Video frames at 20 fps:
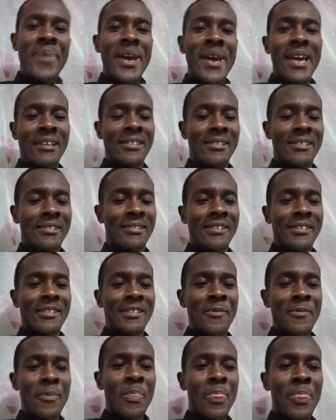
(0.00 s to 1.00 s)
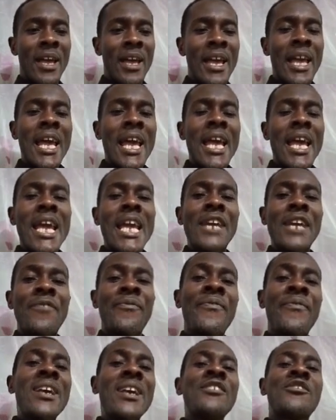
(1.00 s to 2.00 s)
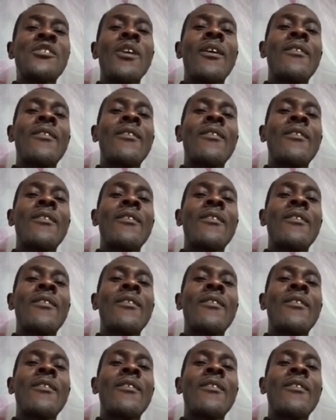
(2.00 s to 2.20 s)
It reduces the quality of